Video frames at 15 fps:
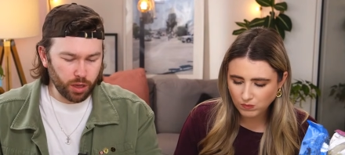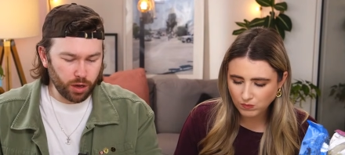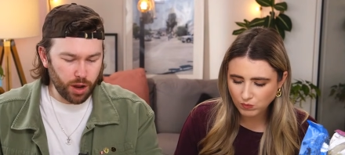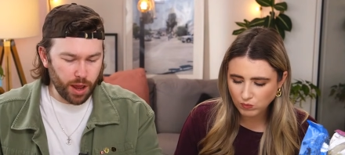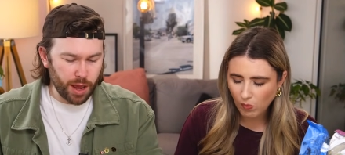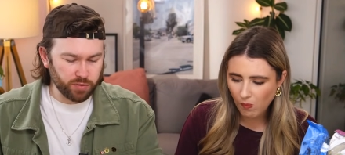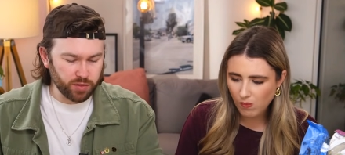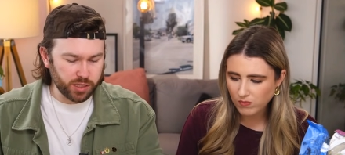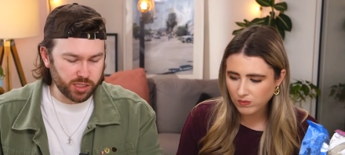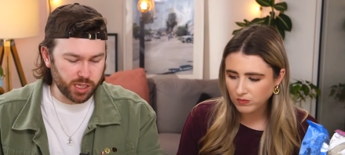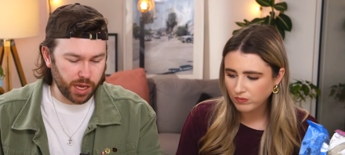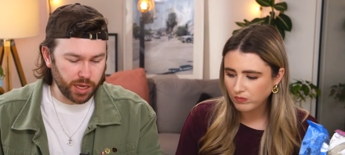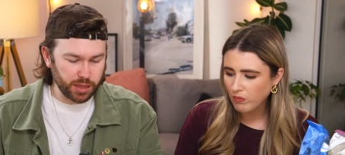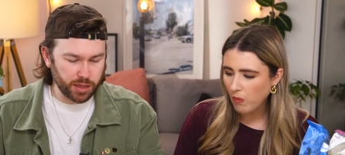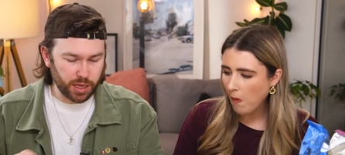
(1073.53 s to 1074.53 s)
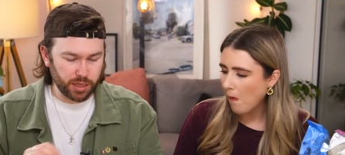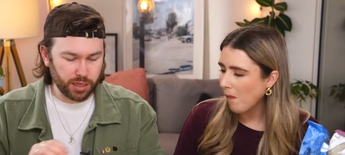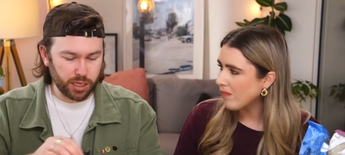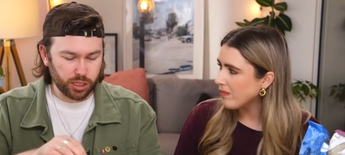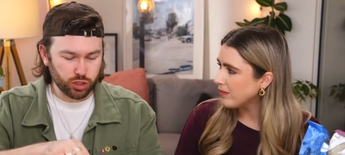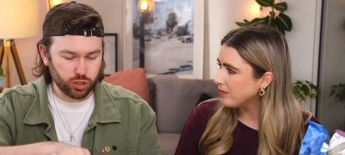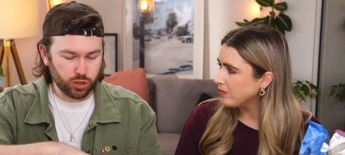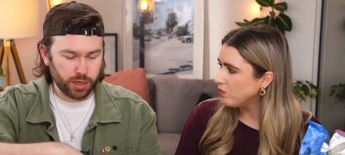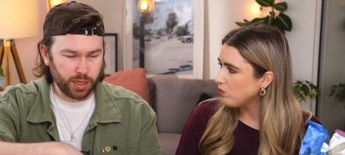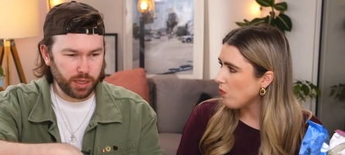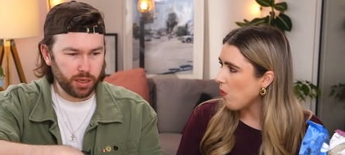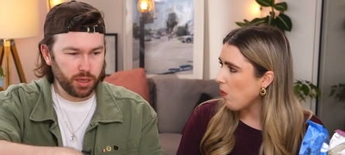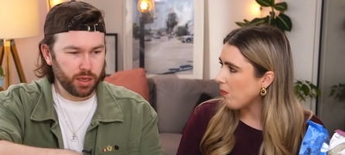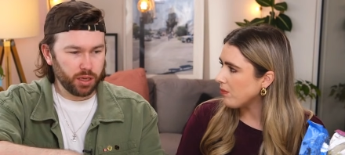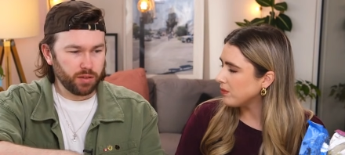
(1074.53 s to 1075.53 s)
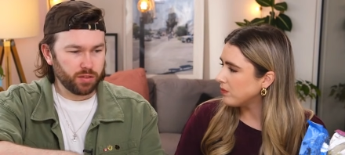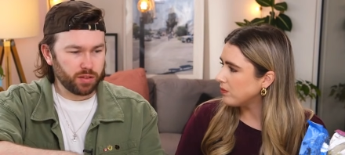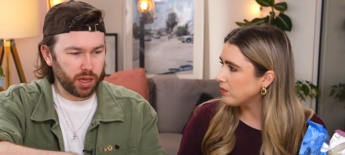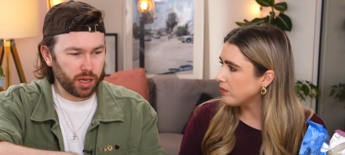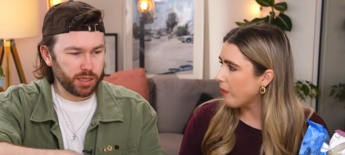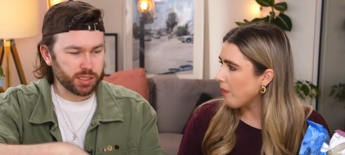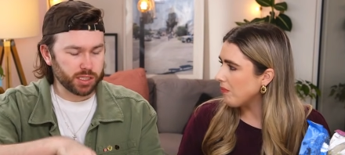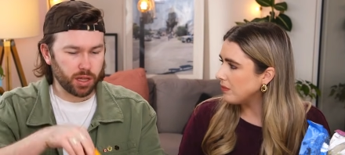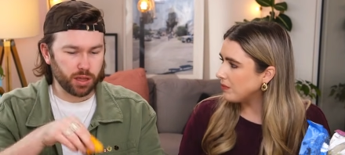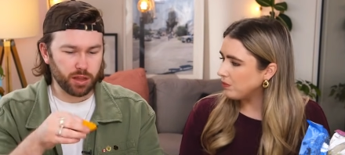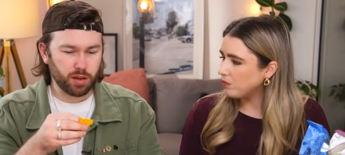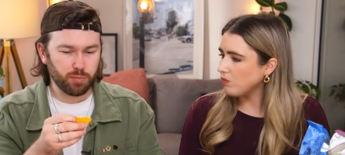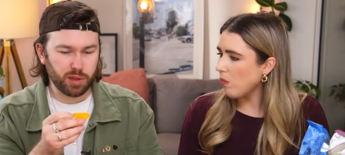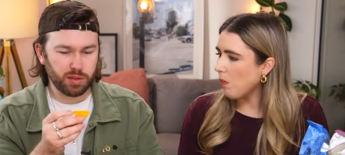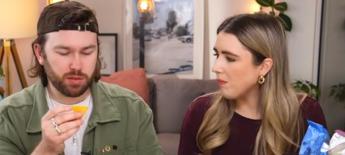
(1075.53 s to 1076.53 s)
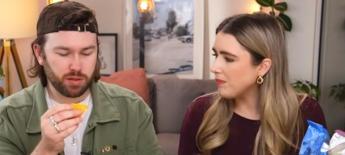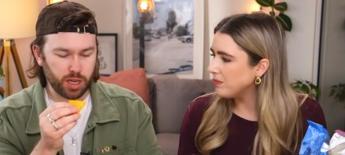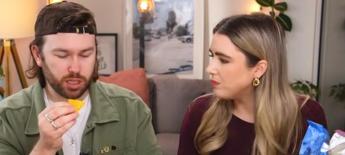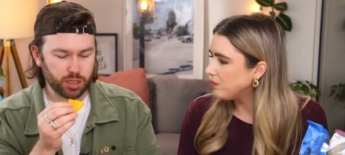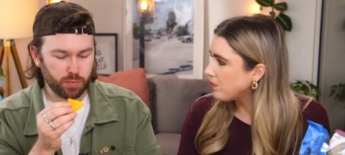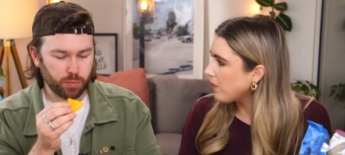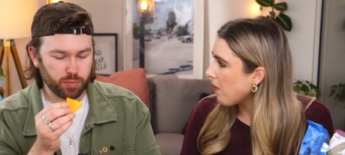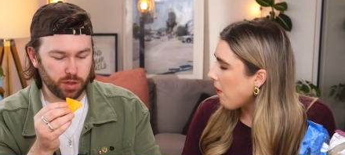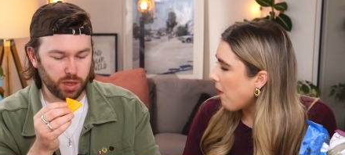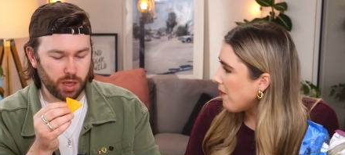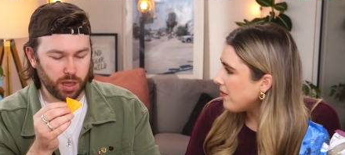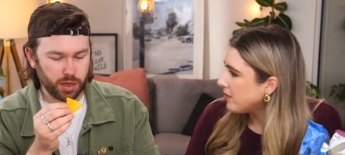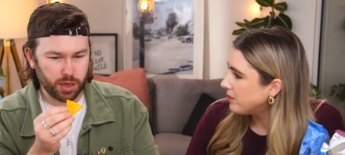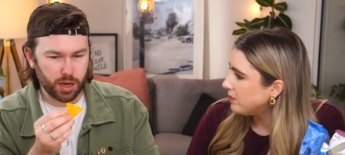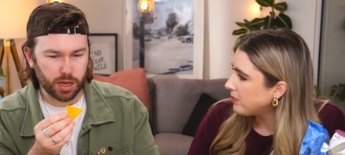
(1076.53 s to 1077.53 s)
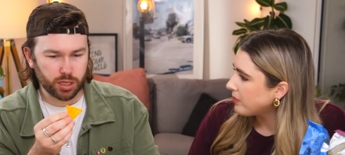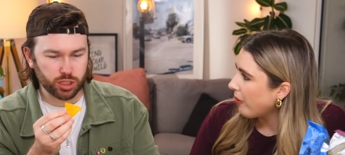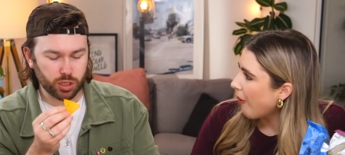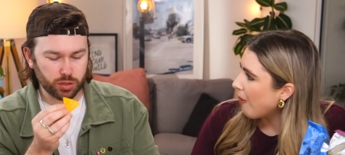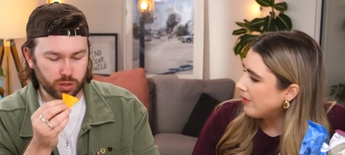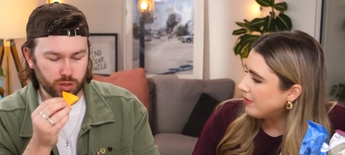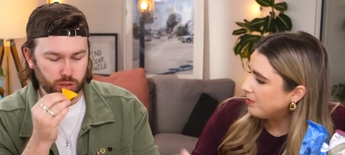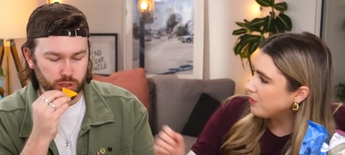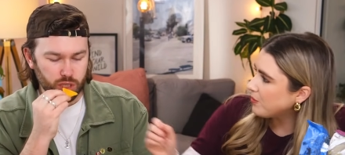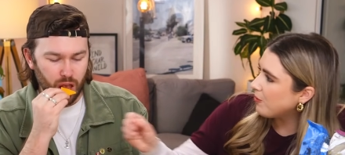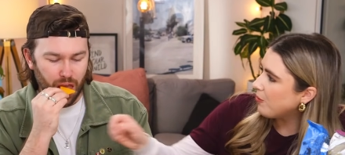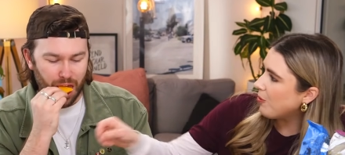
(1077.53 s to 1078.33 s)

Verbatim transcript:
Speaker 1: And I have to say, they literally taste like they've been dipped in nacho sauce.